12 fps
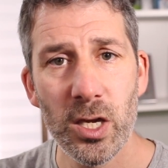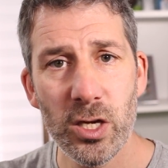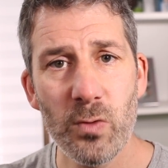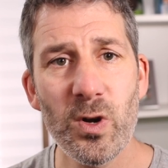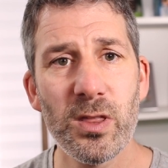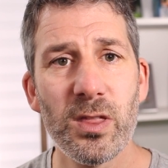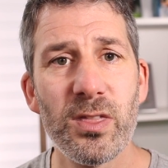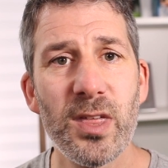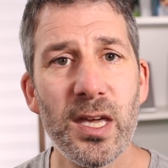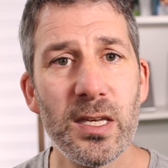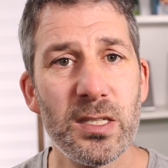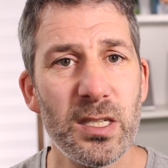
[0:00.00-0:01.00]
You want
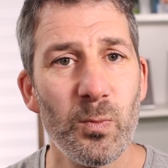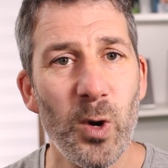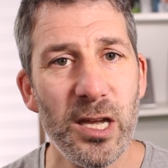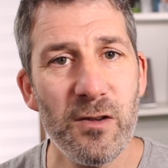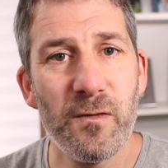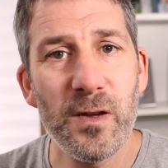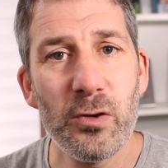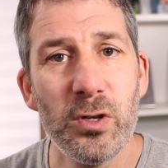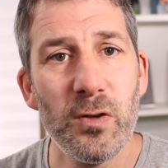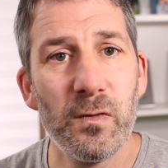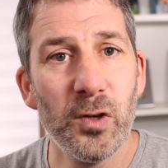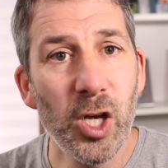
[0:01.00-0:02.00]
things where you feel
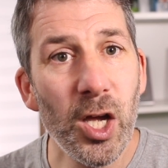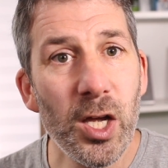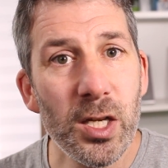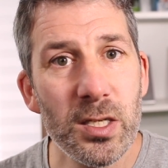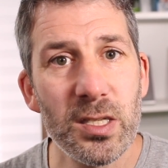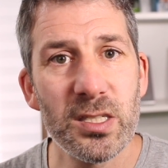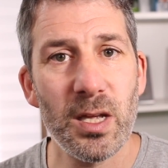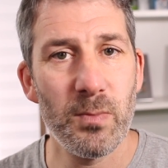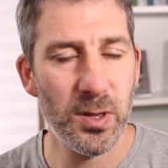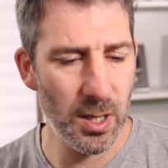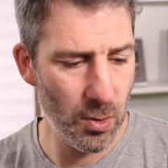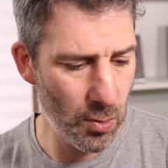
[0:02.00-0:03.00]
you've learned
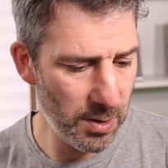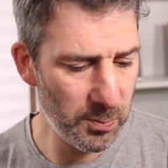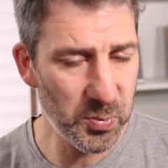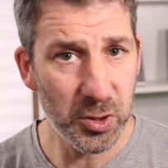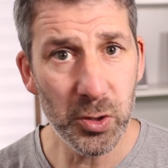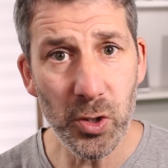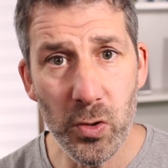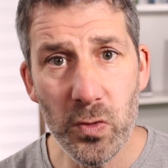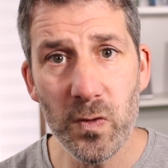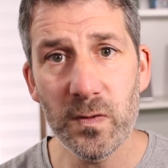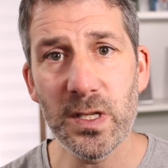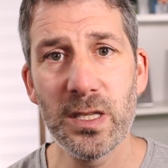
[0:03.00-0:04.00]
something or
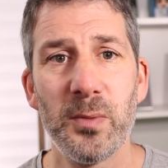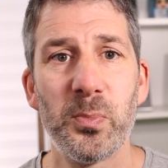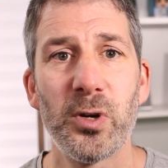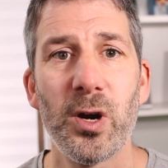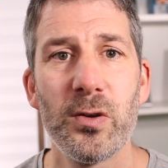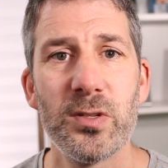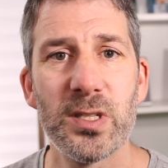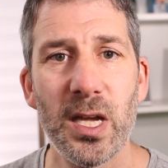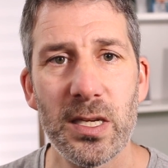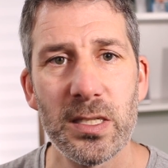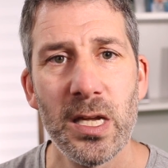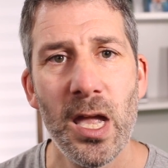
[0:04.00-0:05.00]
improved in the
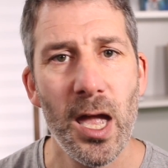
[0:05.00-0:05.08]
process,